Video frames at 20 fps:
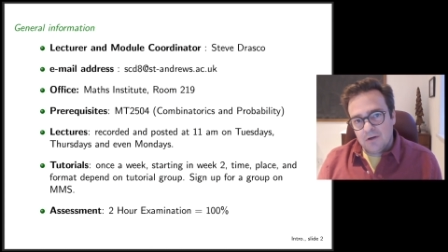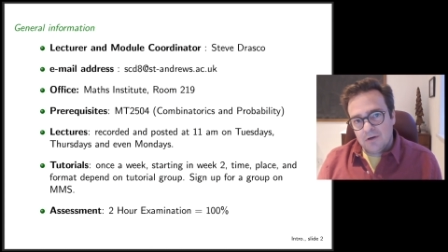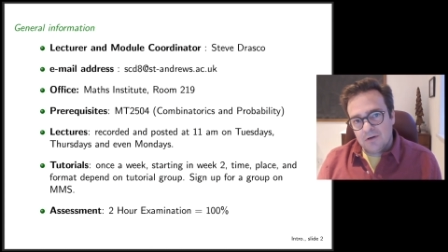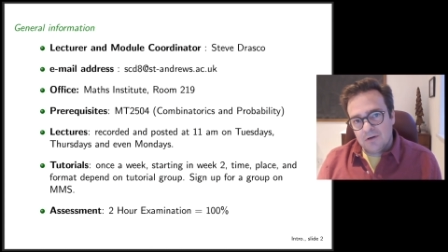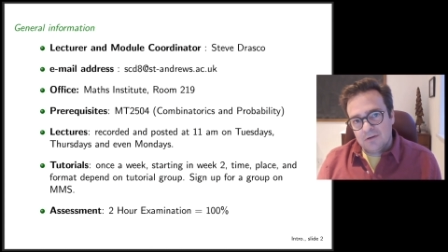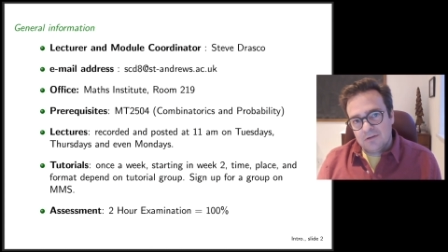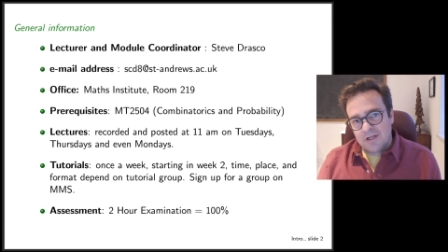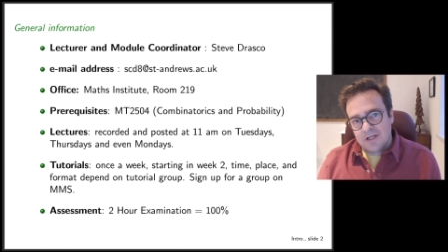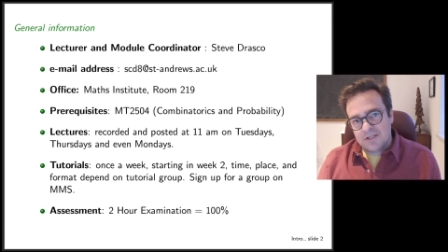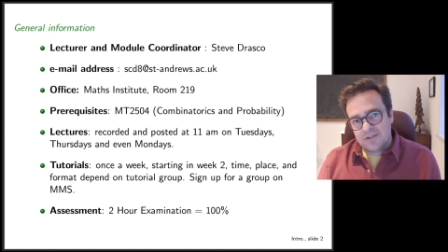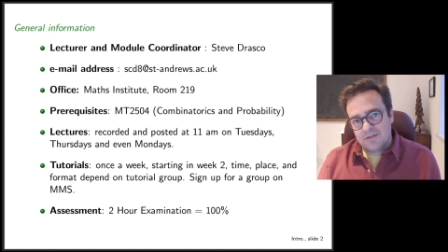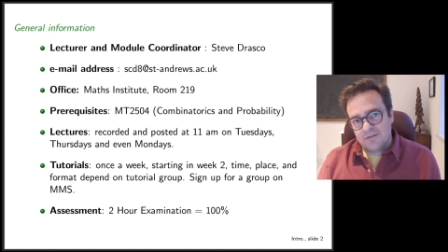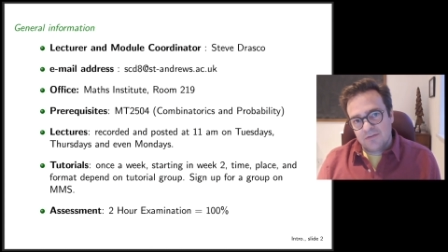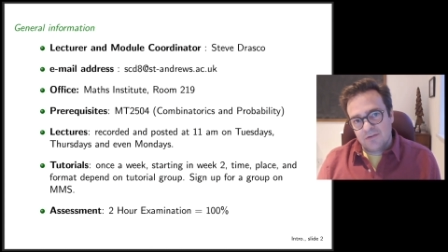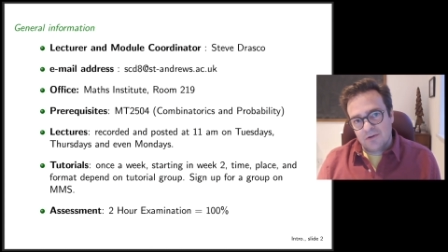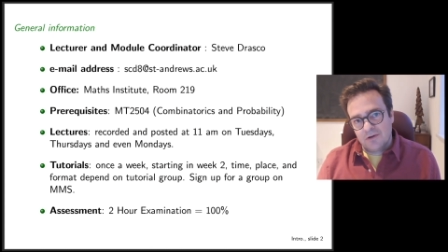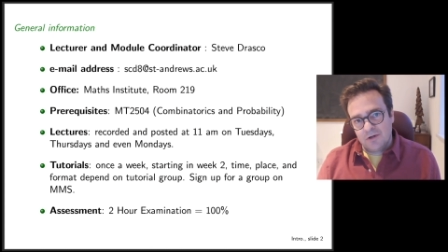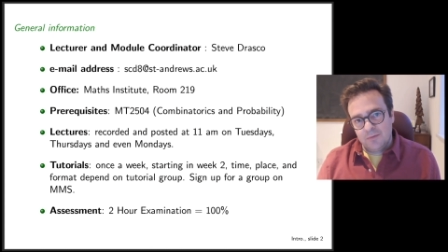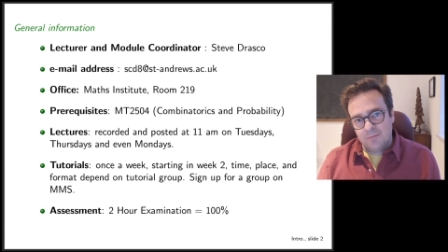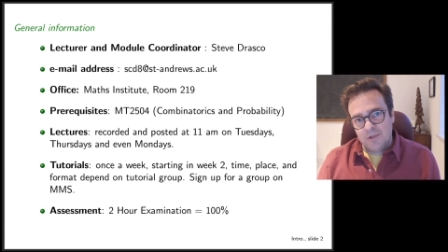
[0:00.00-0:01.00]
Our lectures
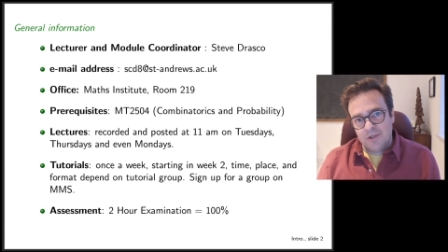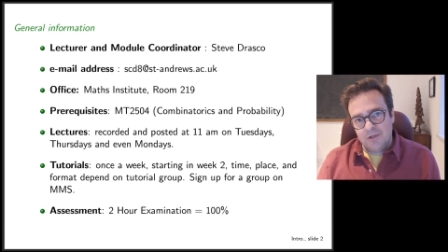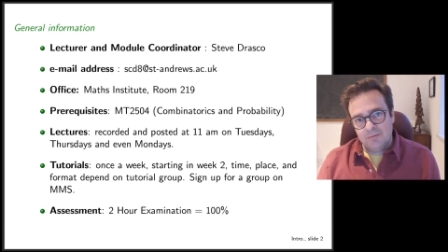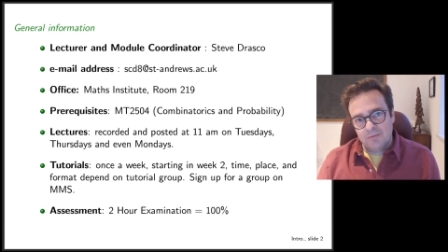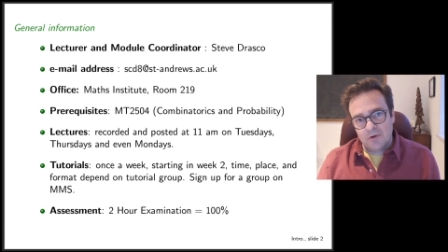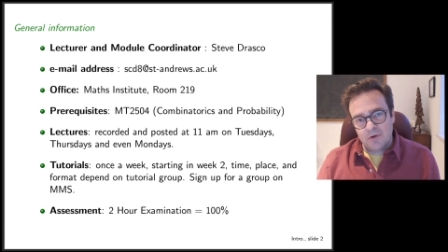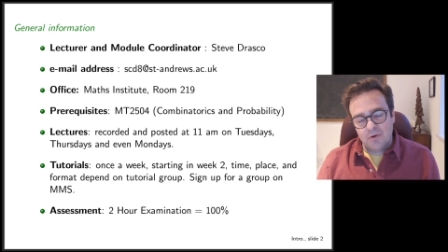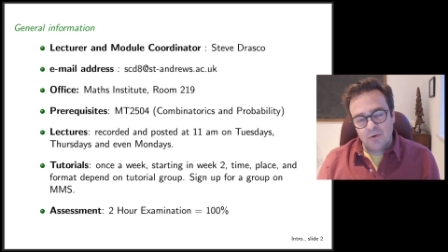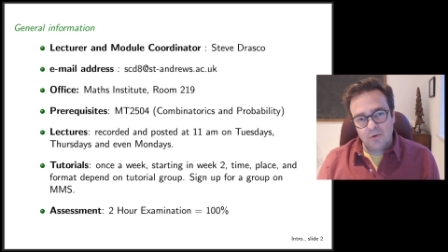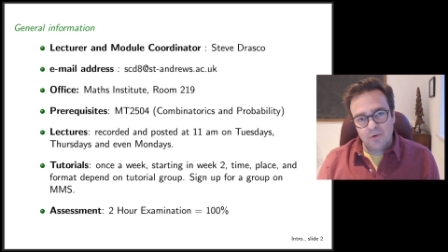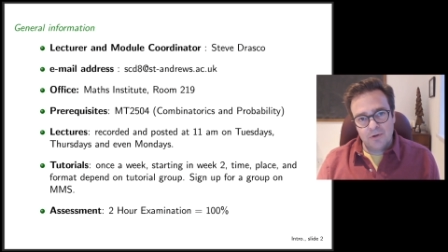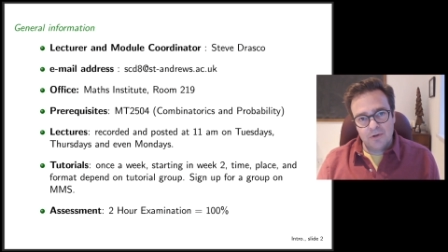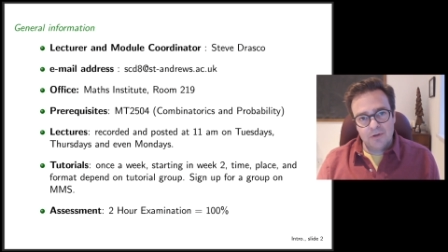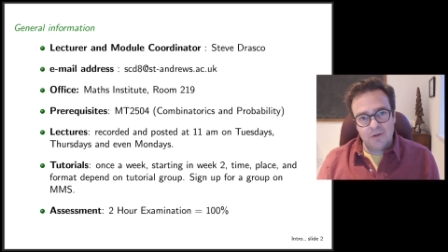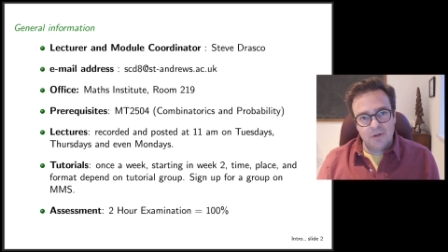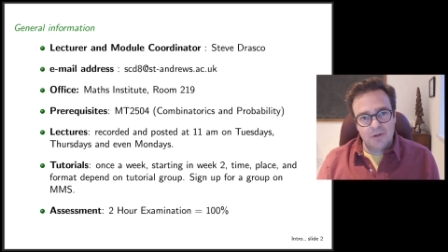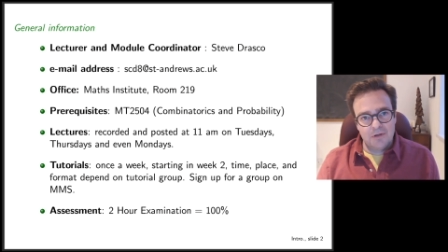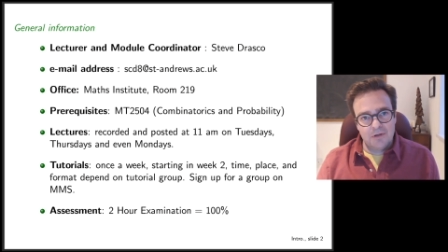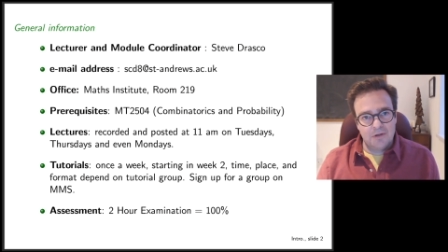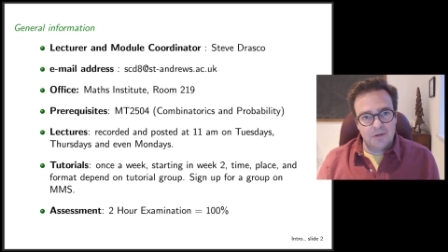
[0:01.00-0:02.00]
are going to be
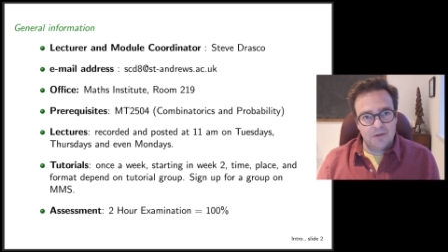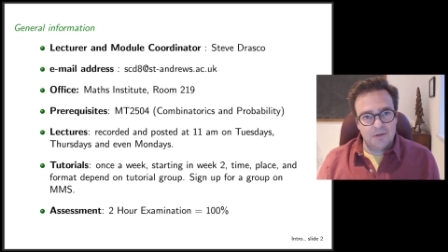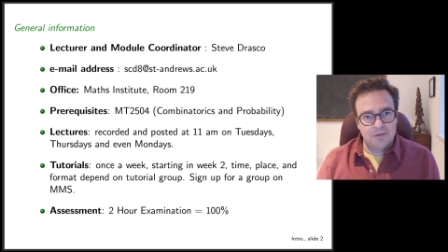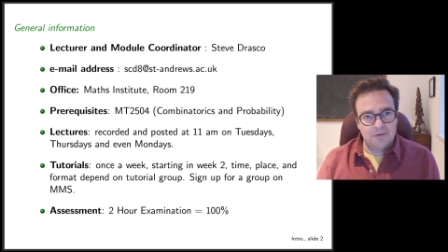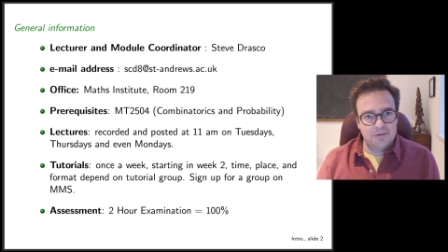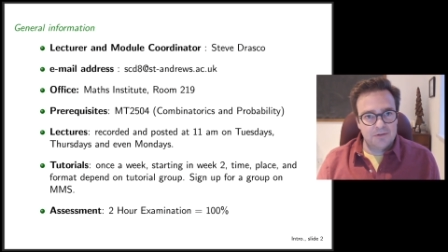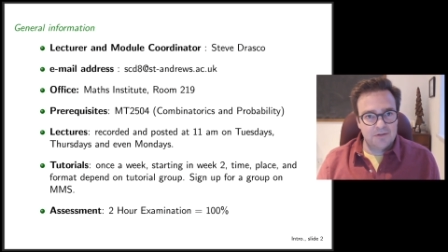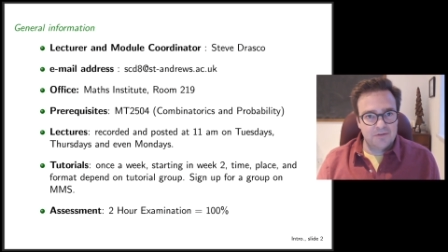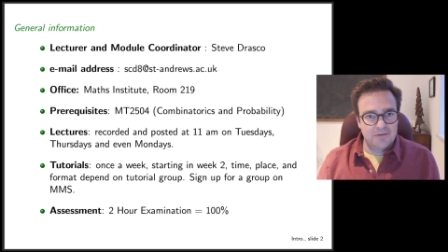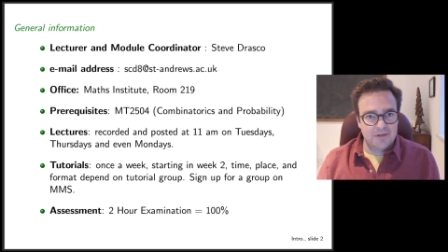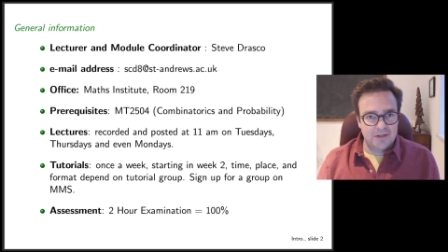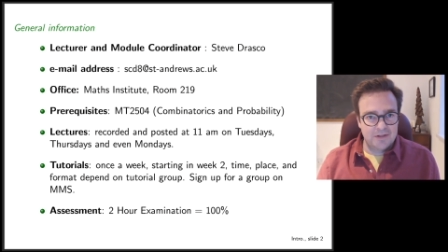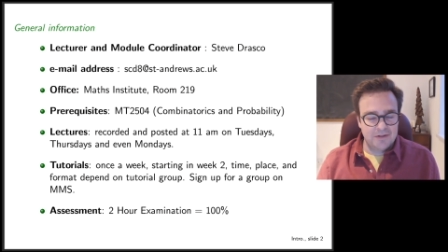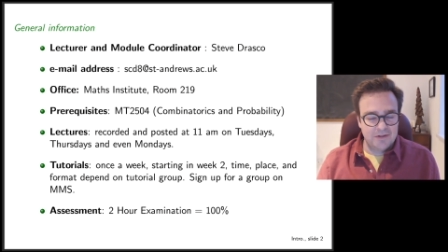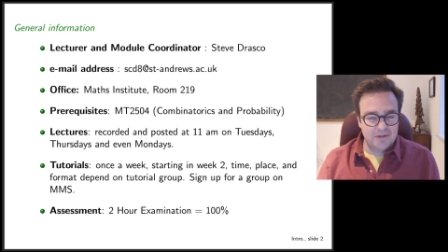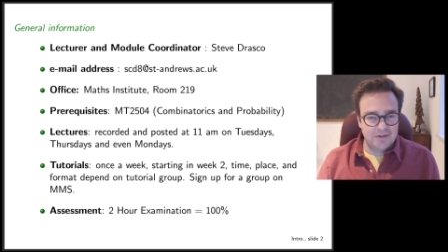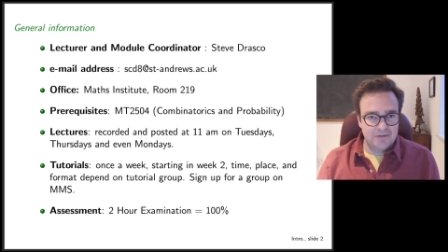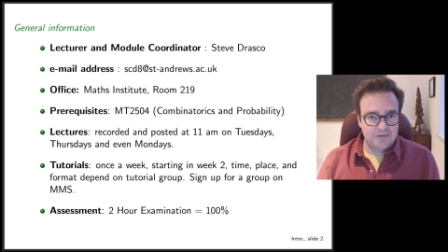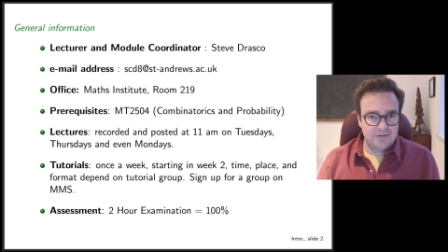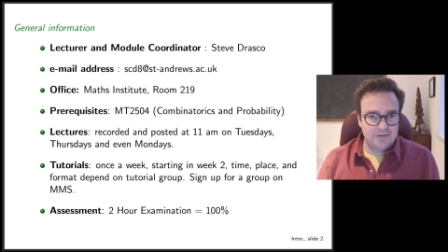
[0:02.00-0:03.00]
recorded uh, just like
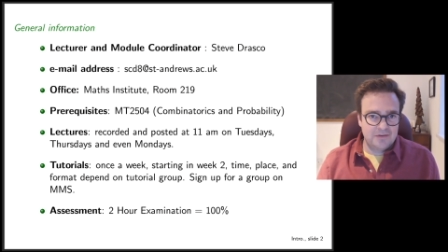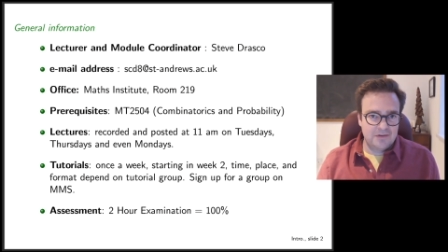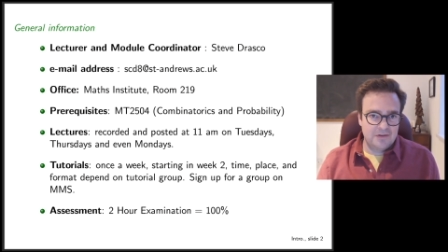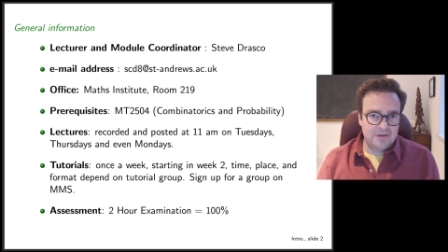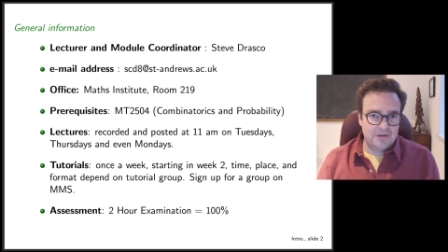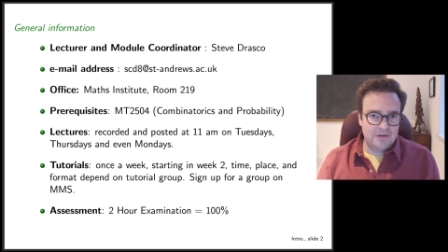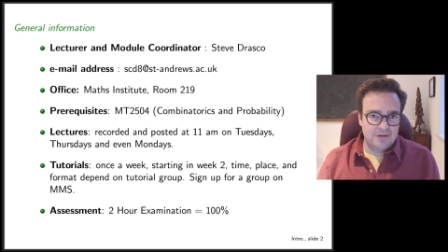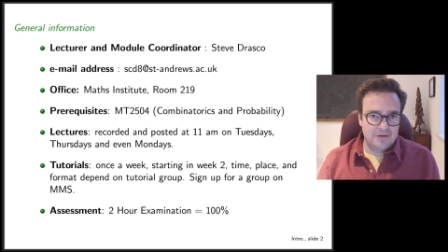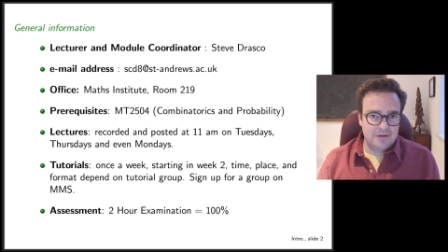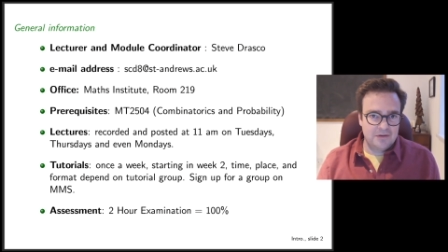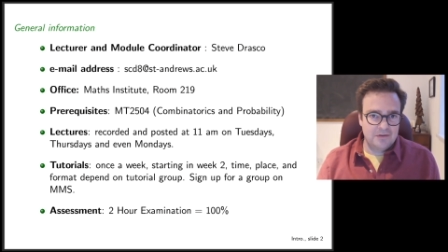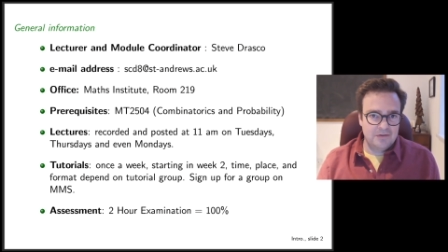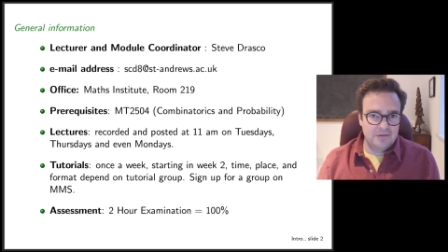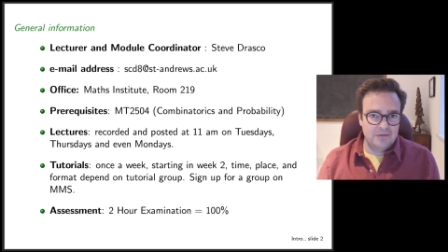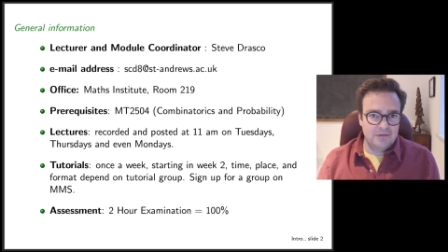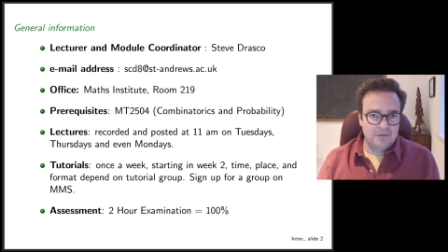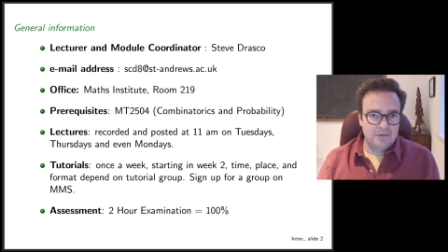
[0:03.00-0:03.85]
this uh,